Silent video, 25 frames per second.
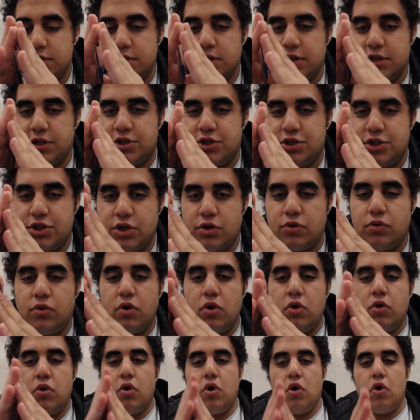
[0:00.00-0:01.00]

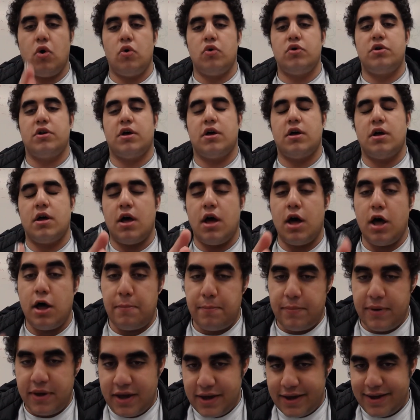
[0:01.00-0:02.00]
Ichiro Oda
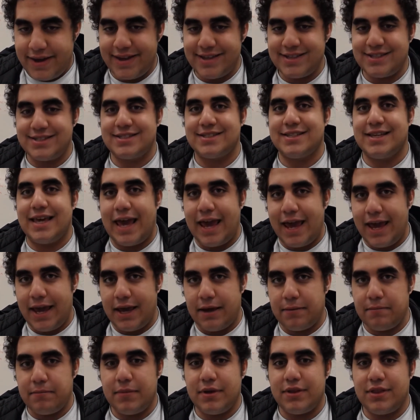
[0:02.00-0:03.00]
upping his
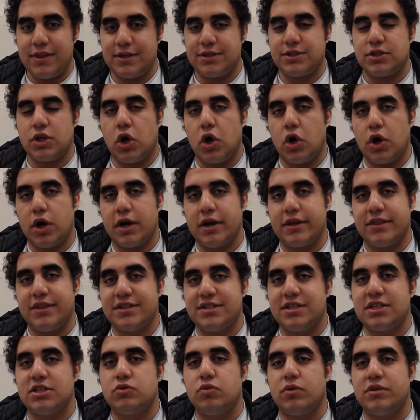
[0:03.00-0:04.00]
game this arc. This
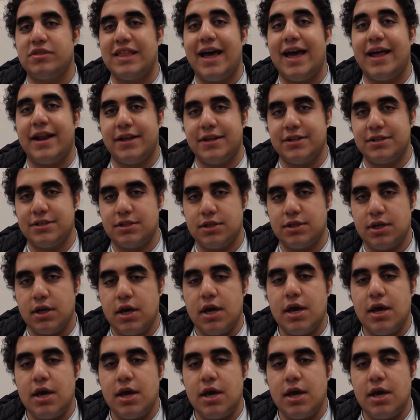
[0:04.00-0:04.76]
is what that is.